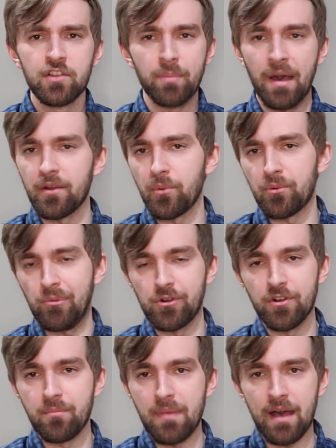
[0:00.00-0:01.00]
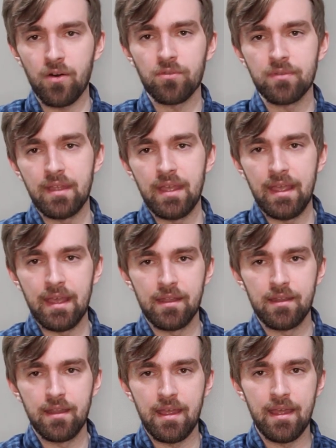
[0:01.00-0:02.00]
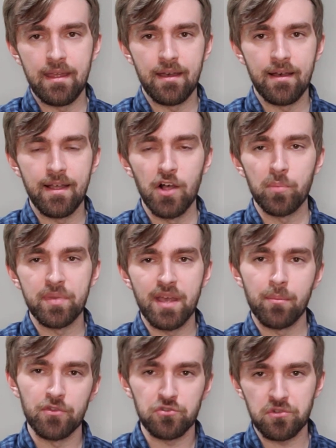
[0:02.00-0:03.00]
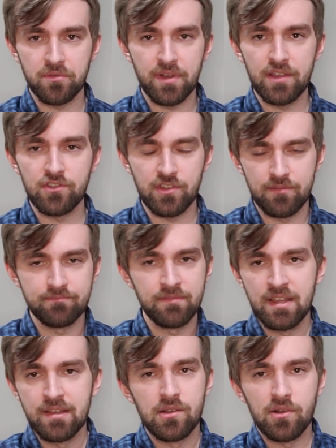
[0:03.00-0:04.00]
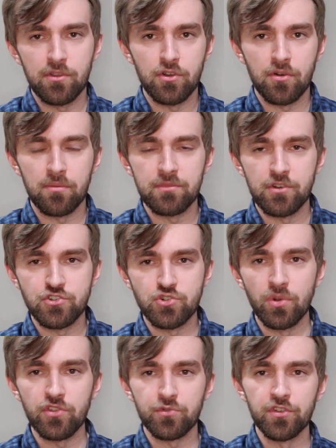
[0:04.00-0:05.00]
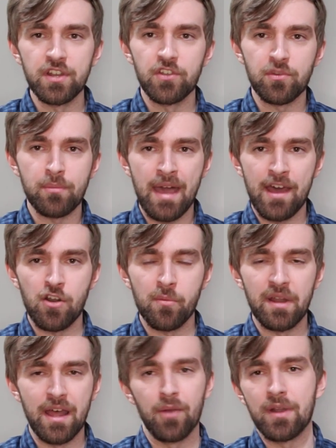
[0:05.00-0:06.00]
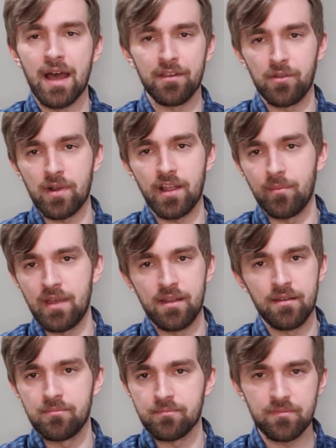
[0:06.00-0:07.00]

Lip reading: Mounted with a rear end mount and a LPM muzzle device, and your choice really doesn't matter, but I would highly recommend